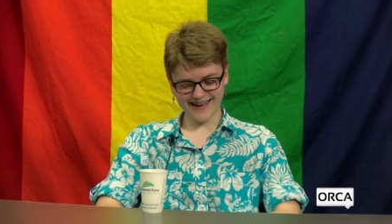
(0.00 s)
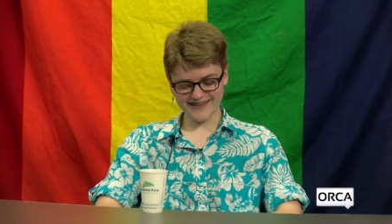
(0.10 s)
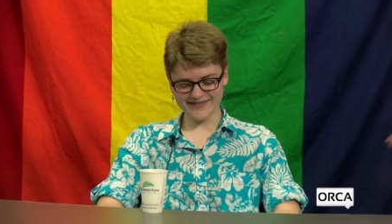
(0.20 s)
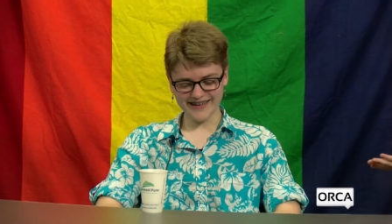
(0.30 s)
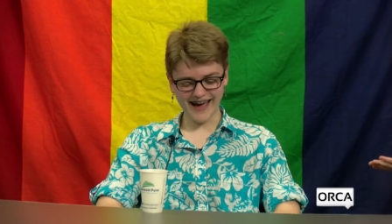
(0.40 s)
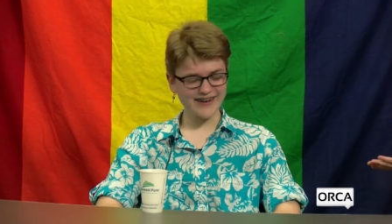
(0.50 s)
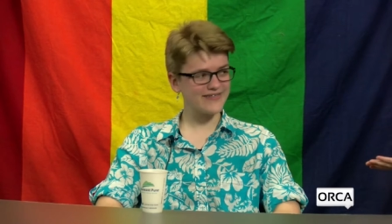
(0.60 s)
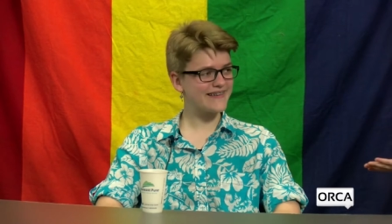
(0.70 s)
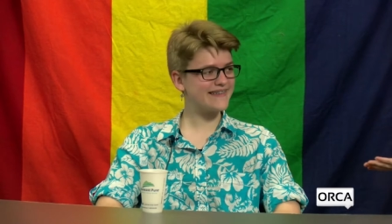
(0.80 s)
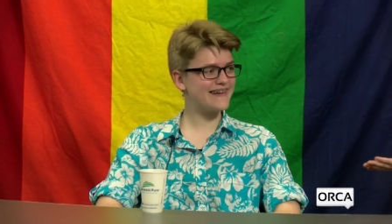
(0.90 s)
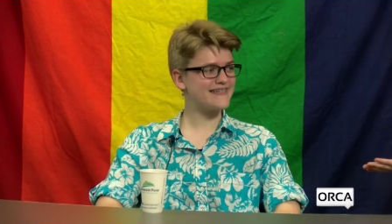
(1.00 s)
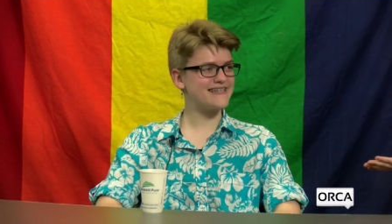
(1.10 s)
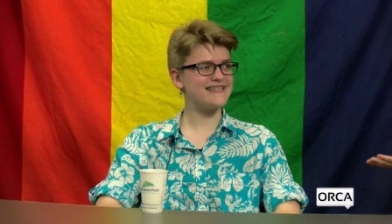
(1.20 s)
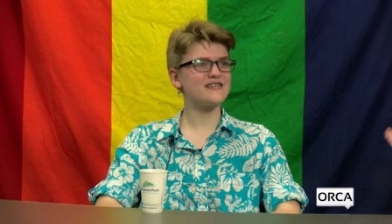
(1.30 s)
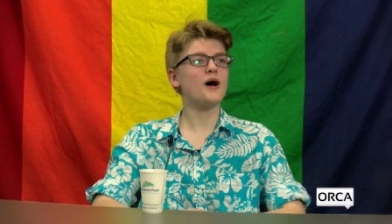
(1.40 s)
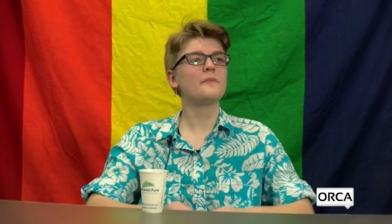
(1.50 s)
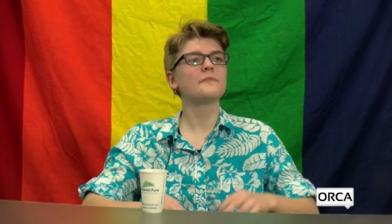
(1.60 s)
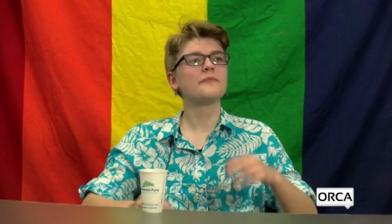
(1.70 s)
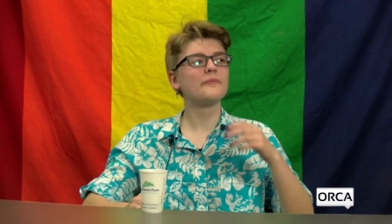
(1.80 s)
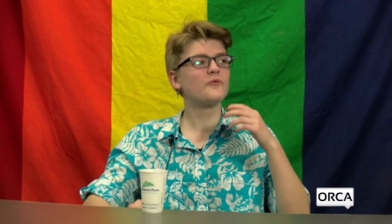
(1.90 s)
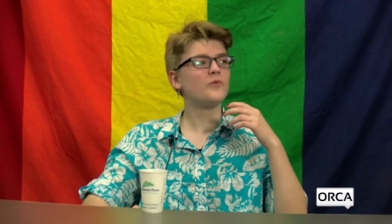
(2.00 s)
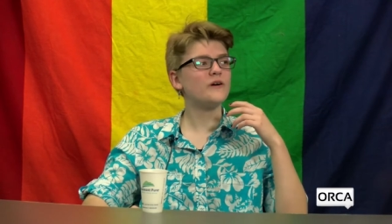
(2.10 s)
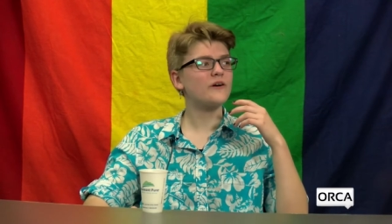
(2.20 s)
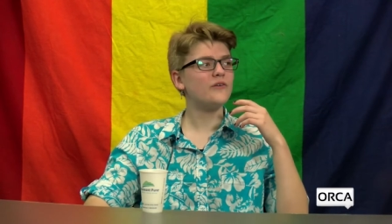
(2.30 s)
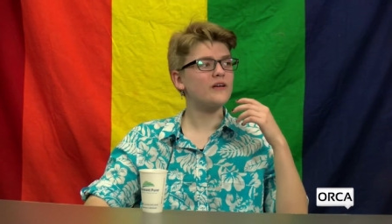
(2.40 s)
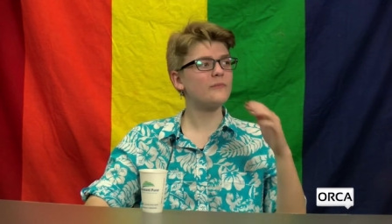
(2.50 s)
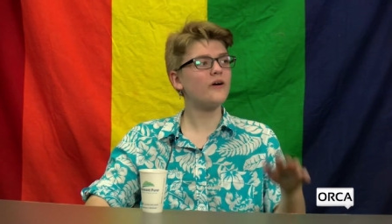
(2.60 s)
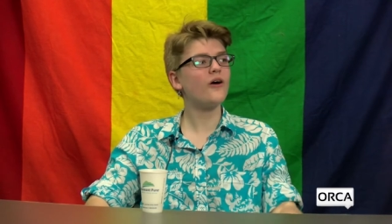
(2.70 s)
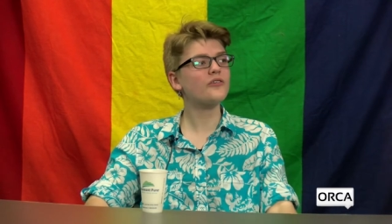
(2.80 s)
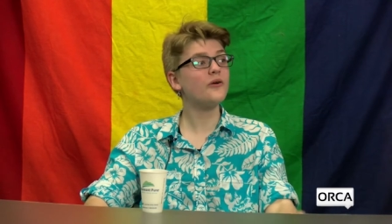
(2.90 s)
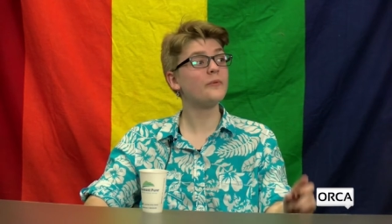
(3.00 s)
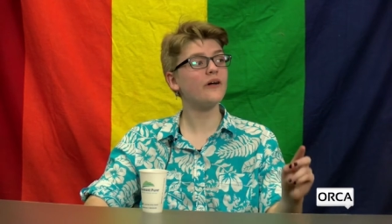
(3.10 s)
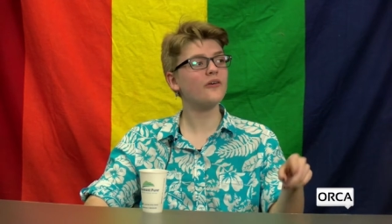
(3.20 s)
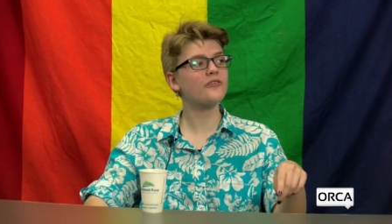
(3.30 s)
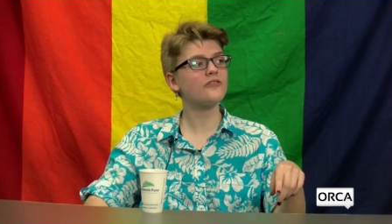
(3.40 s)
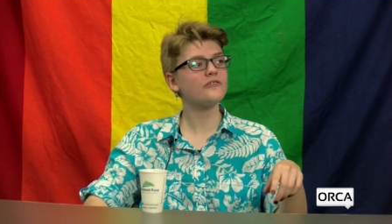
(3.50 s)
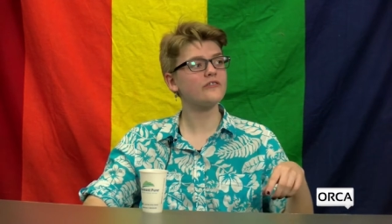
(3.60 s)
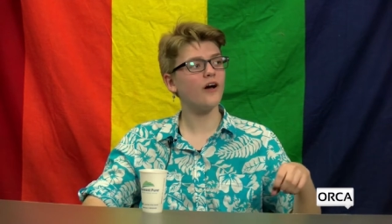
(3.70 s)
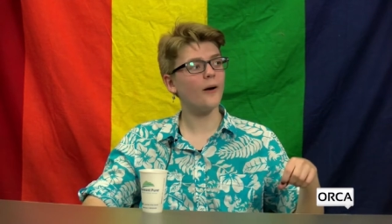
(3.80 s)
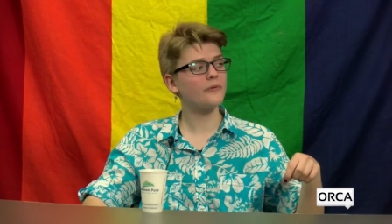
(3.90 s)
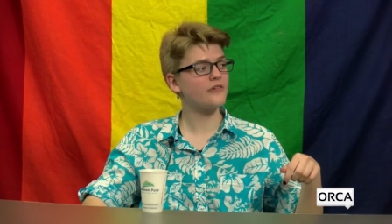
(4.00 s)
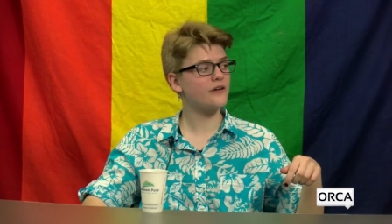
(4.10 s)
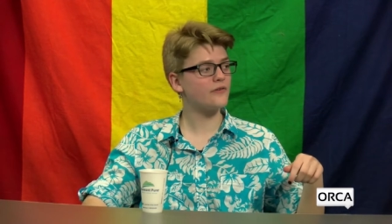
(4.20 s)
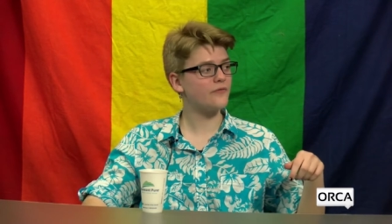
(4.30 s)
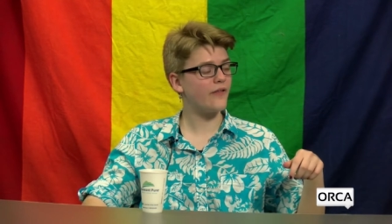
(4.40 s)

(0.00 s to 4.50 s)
I, don't, I don't think that exists. Um, queer coding, but queer also, coding. But also there's the opposite of